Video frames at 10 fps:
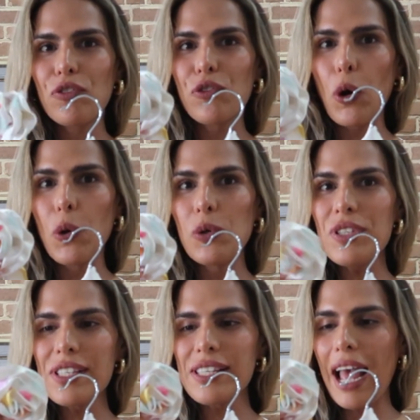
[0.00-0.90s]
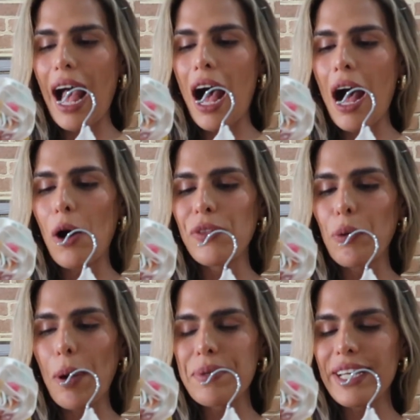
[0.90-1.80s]
rose on the
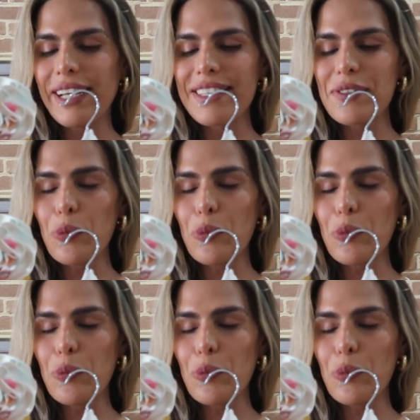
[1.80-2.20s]
website as